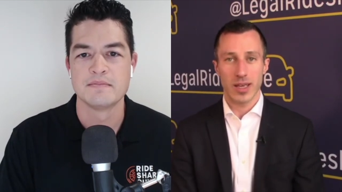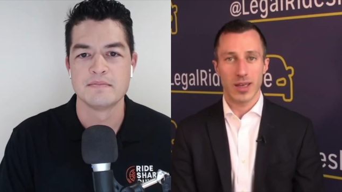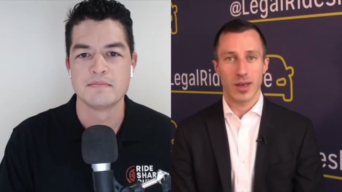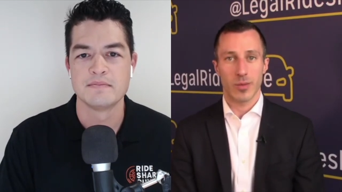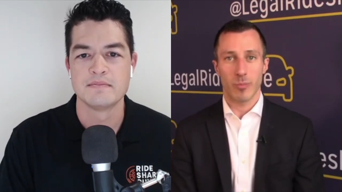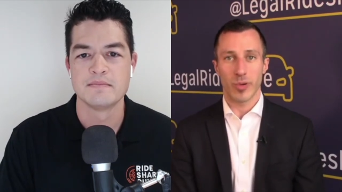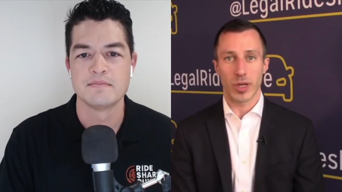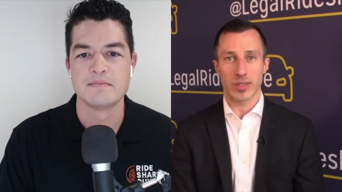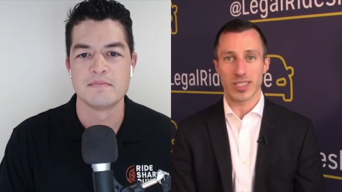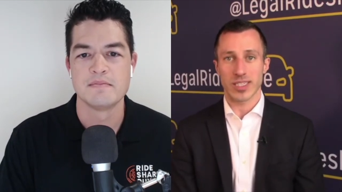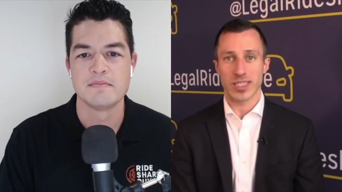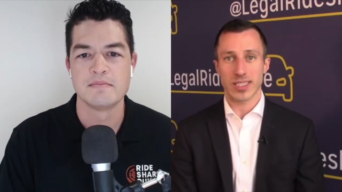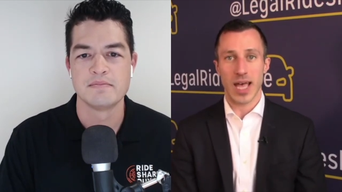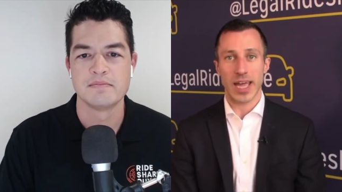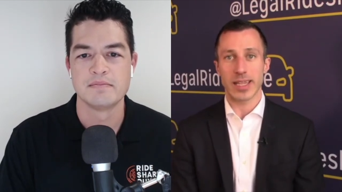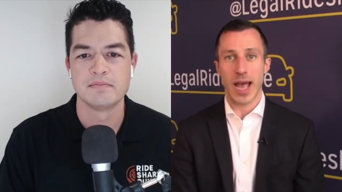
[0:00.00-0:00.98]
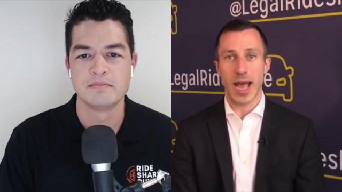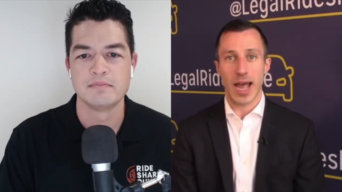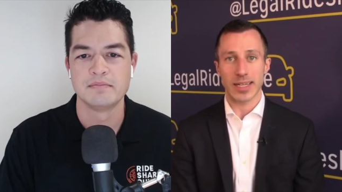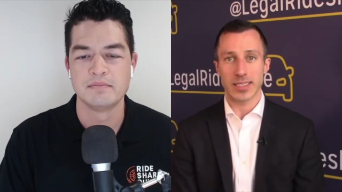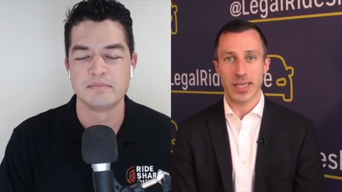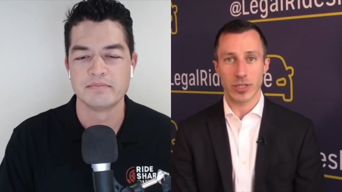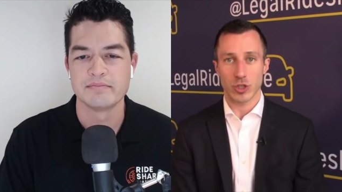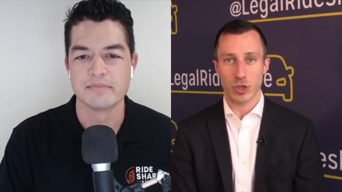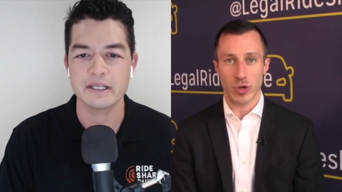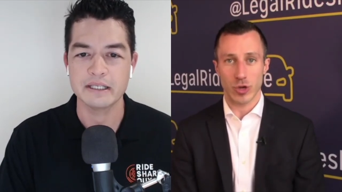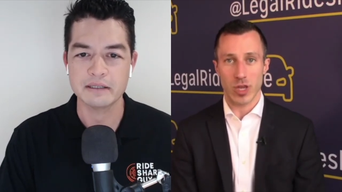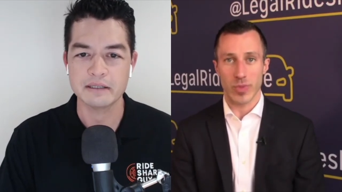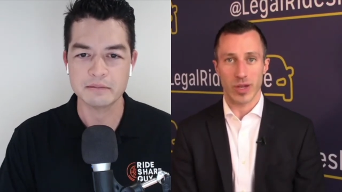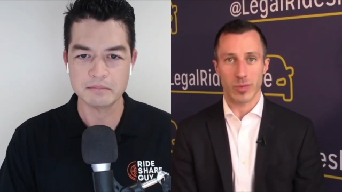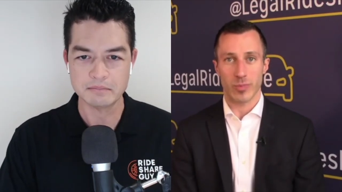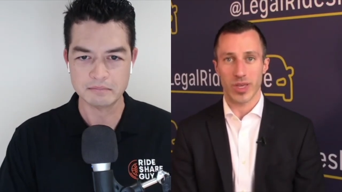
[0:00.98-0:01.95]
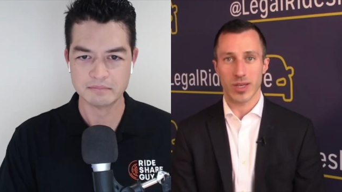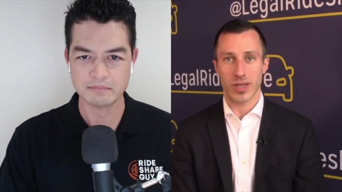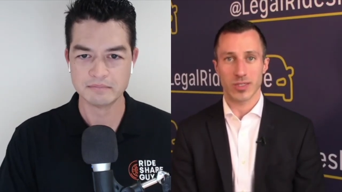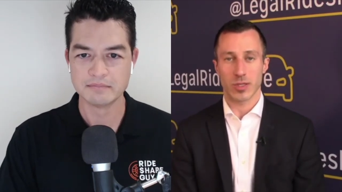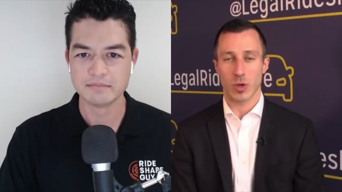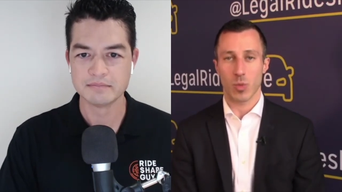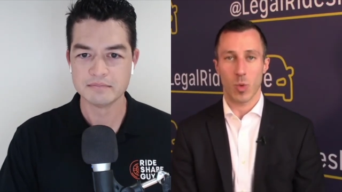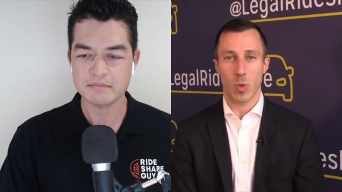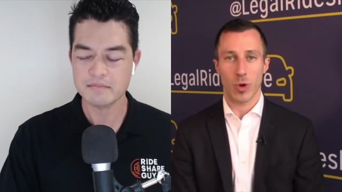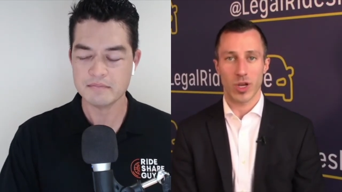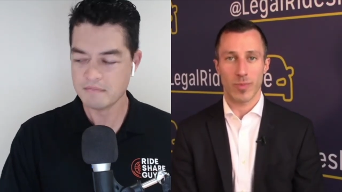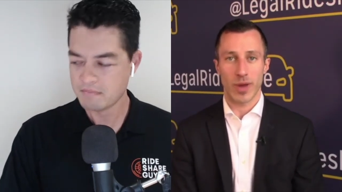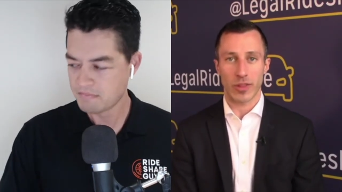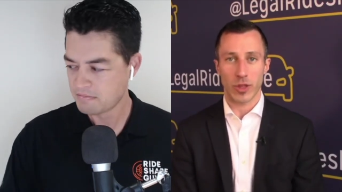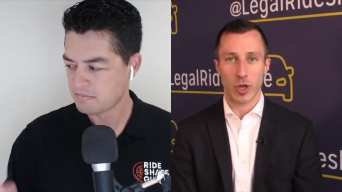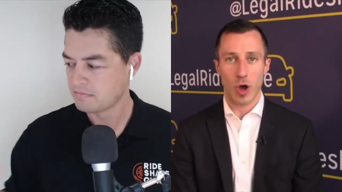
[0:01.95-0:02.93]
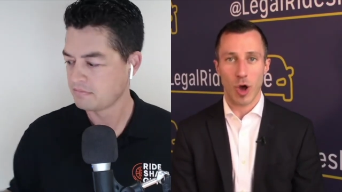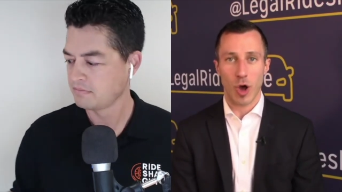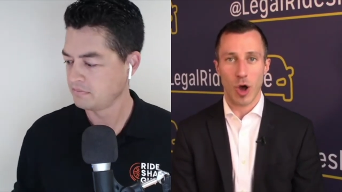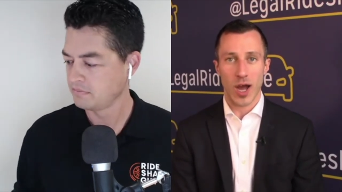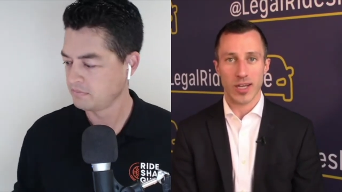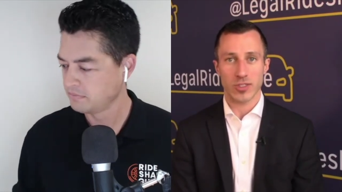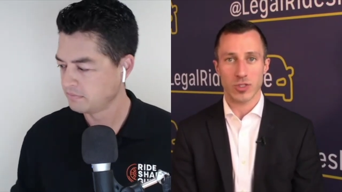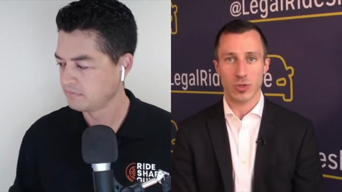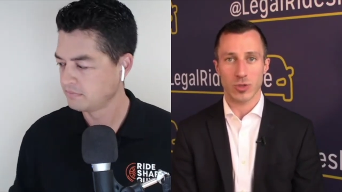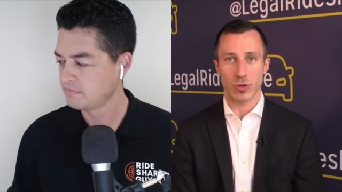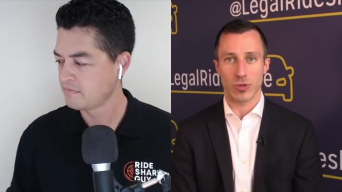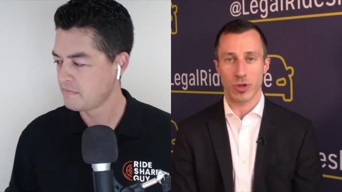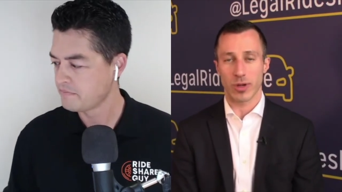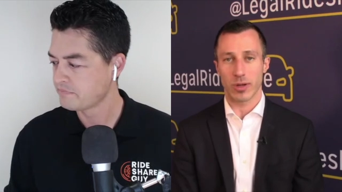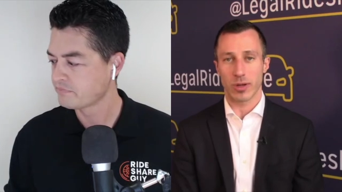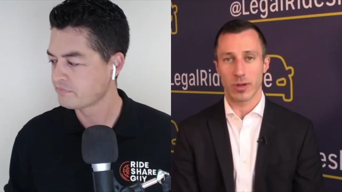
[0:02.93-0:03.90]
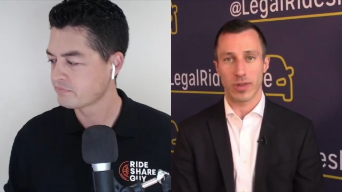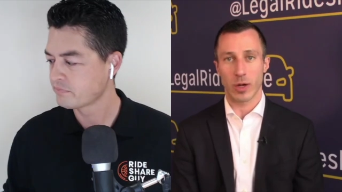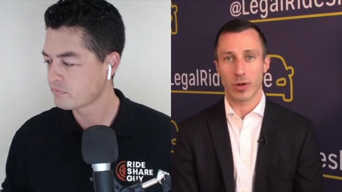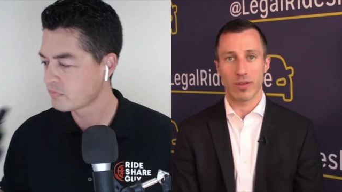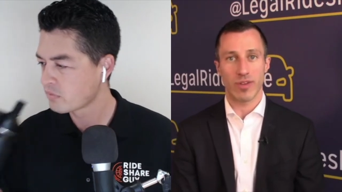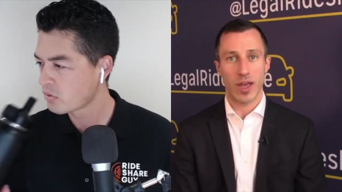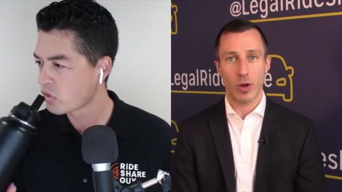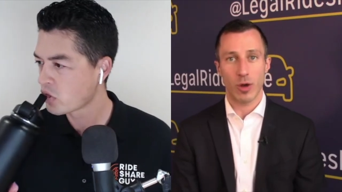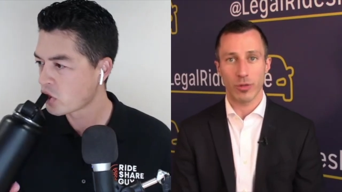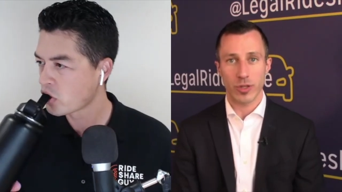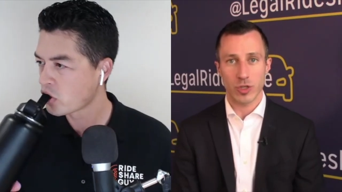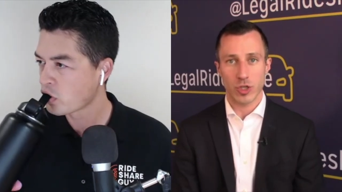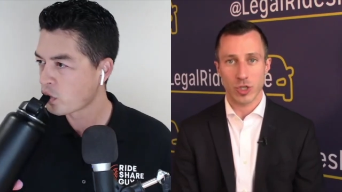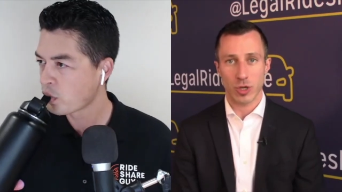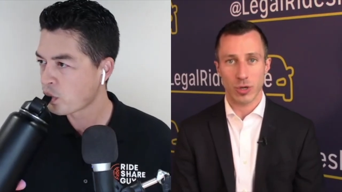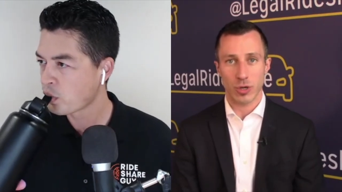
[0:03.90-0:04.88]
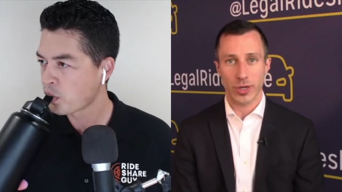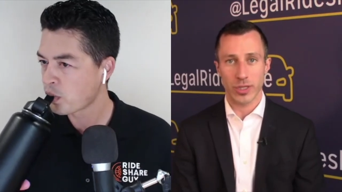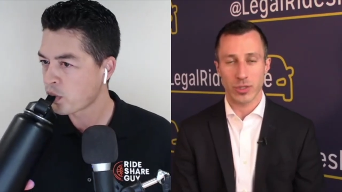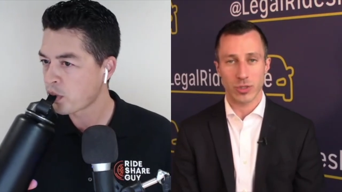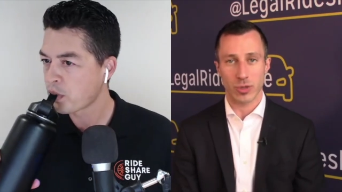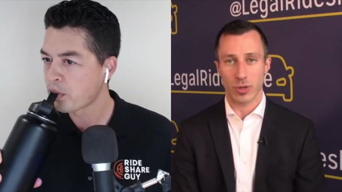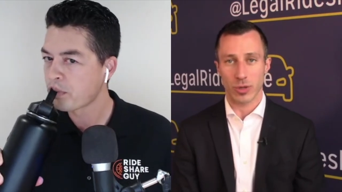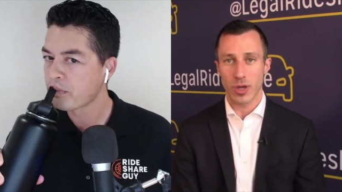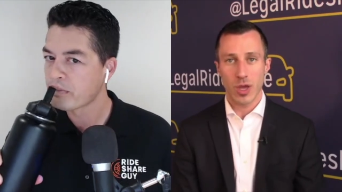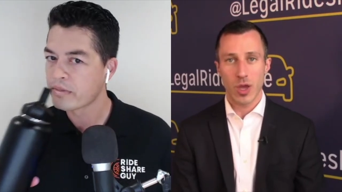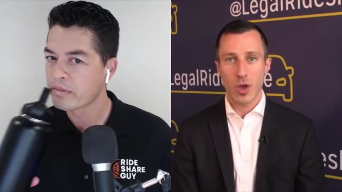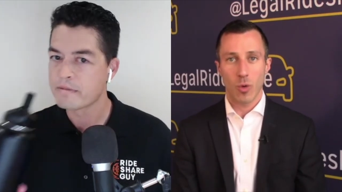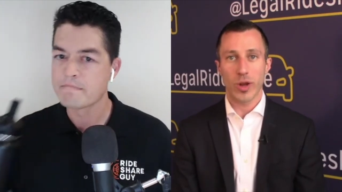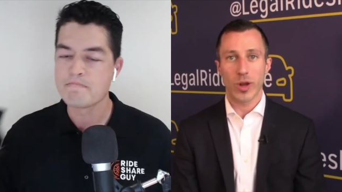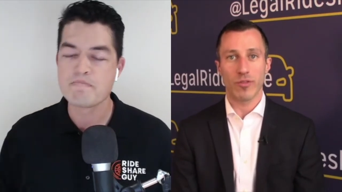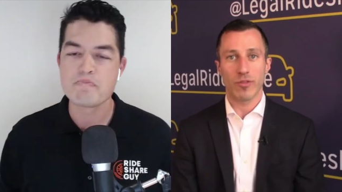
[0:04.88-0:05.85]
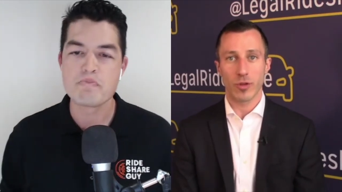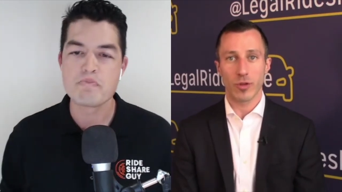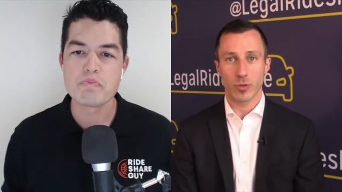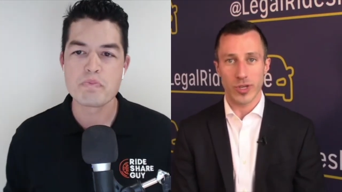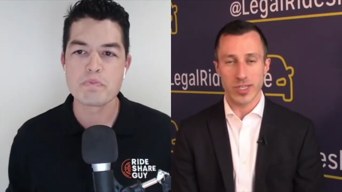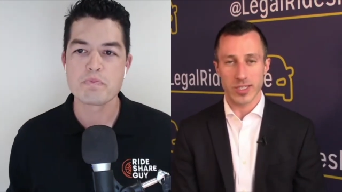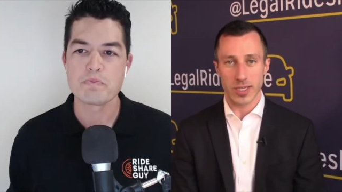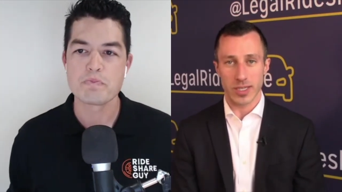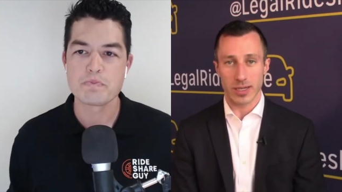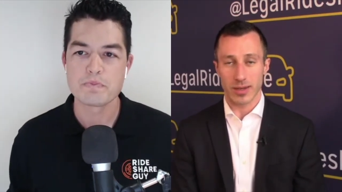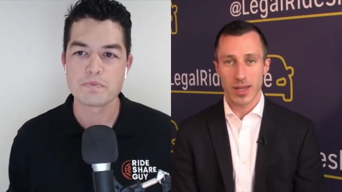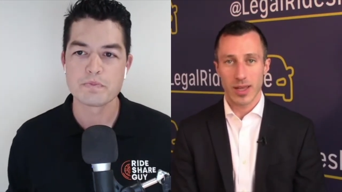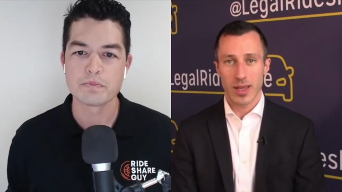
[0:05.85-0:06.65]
Speaker 1: but decide not to get treatment because yeah. they're worried about the costs or they're, they don't have health insurance or whatever the reason.